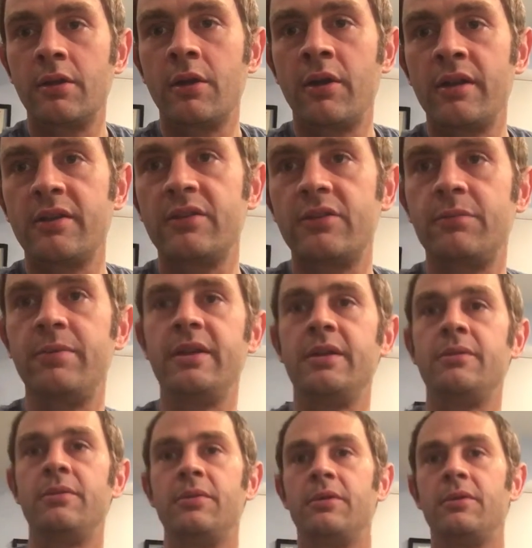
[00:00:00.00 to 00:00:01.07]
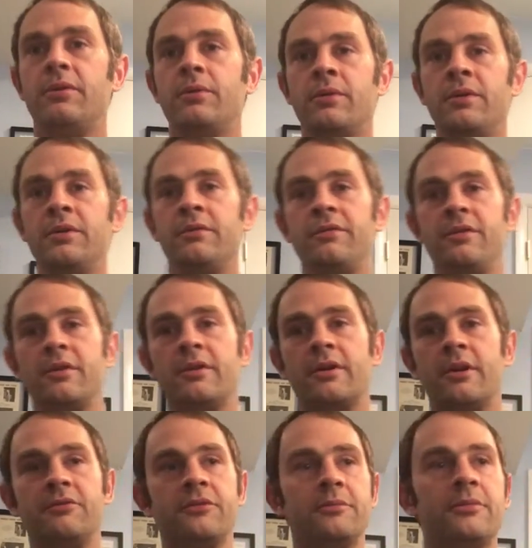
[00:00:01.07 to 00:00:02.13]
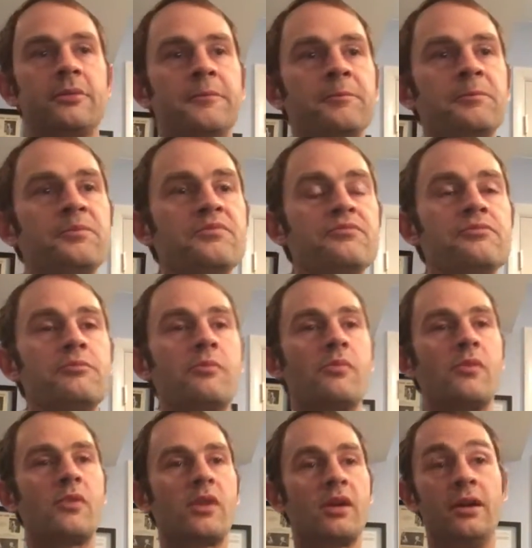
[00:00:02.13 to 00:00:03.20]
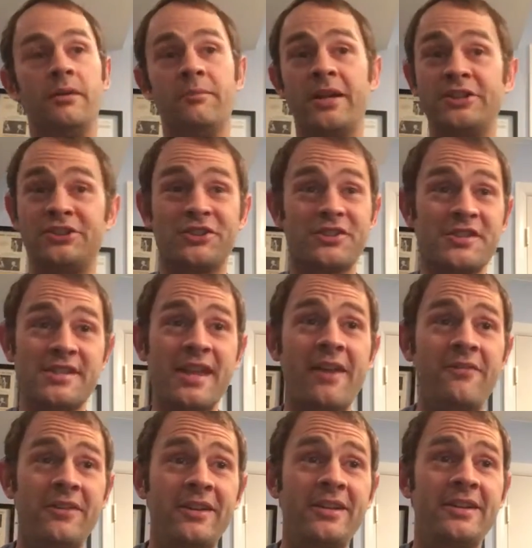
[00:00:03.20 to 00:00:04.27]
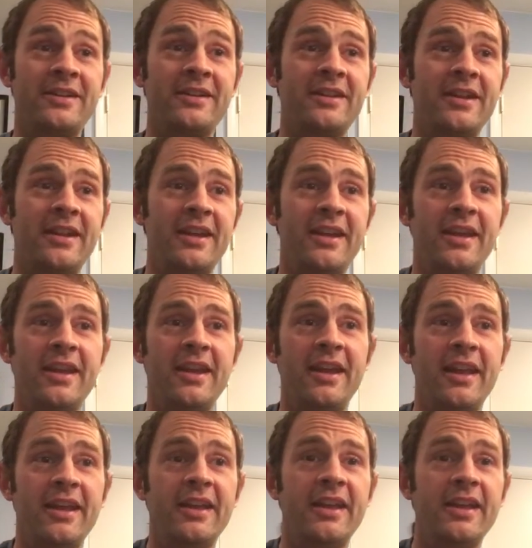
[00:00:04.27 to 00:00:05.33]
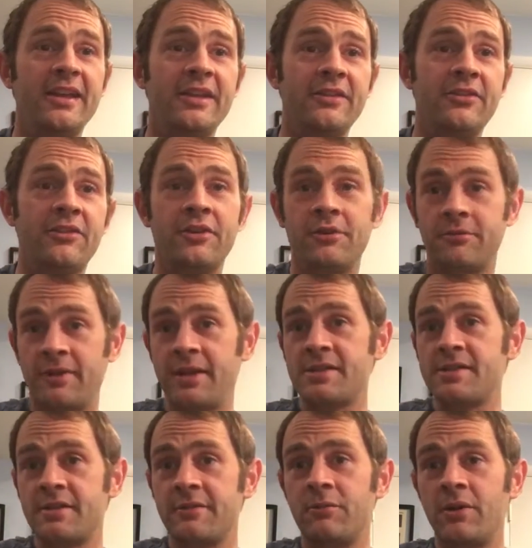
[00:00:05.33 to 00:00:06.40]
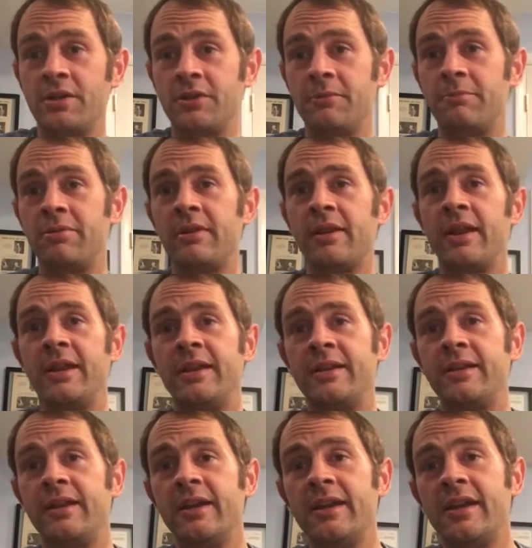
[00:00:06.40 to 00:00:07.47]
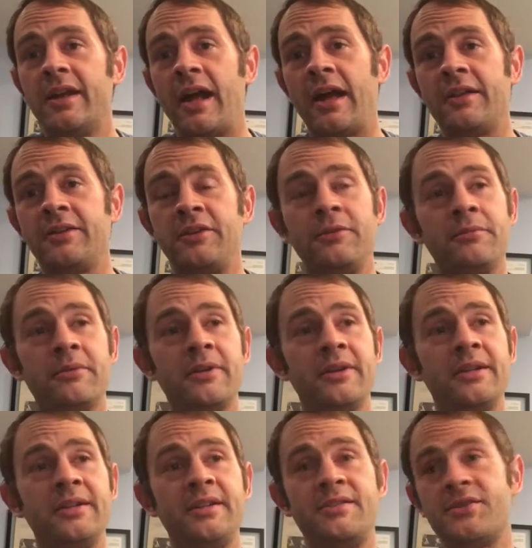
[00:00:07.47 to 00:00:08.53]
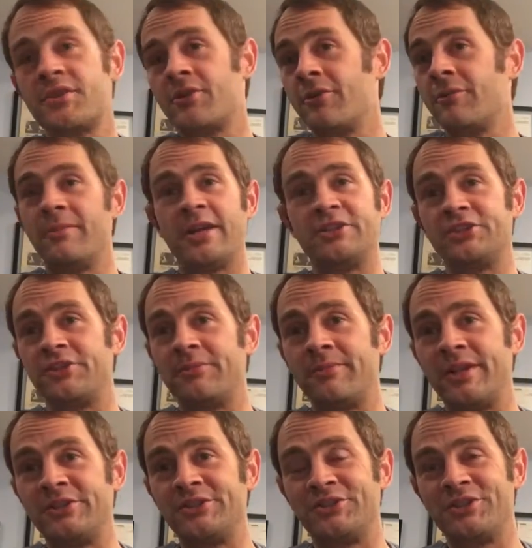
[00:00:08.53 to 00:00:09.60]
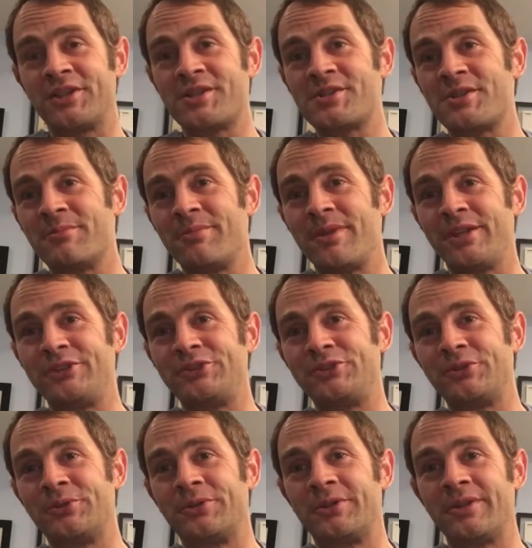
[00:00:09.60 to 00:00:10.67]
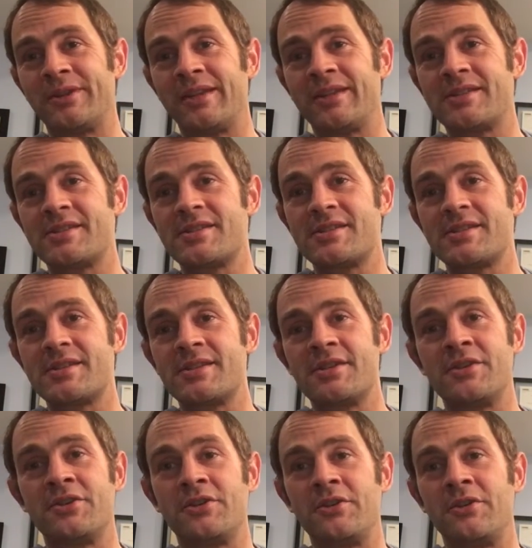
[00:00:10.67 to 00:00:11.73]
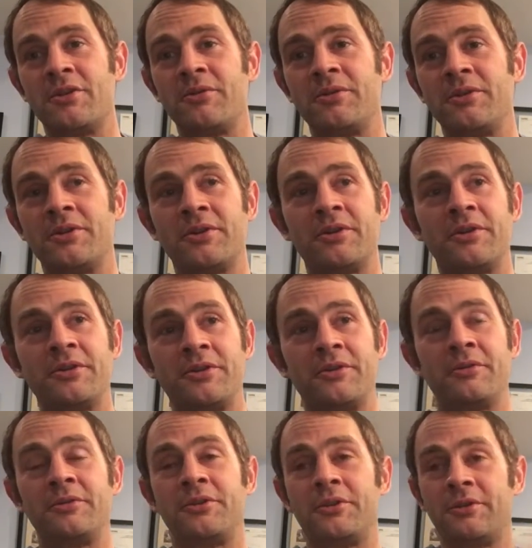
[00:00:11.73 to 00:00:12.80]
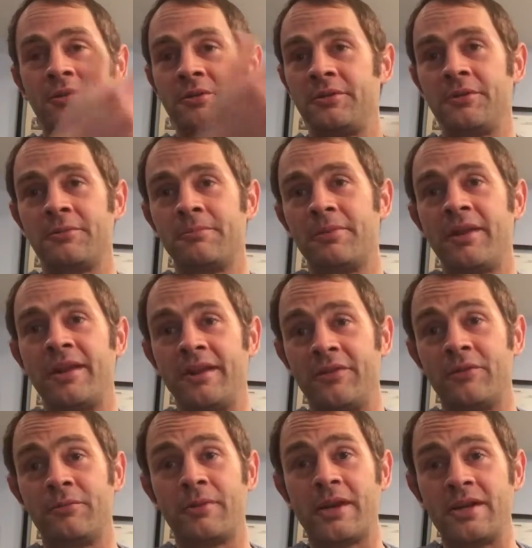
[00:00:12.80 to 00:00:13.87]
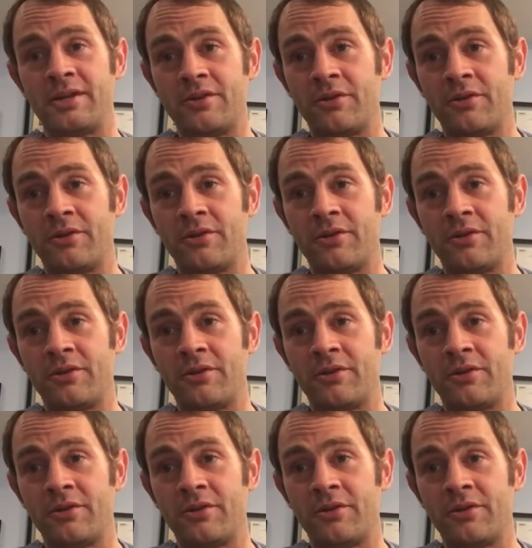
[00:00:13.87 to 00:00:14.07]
go at a speed where you feel comfortable. Measure 7 to the rest of what you played. You really need to go measure to measure just to make sure that you're playing the right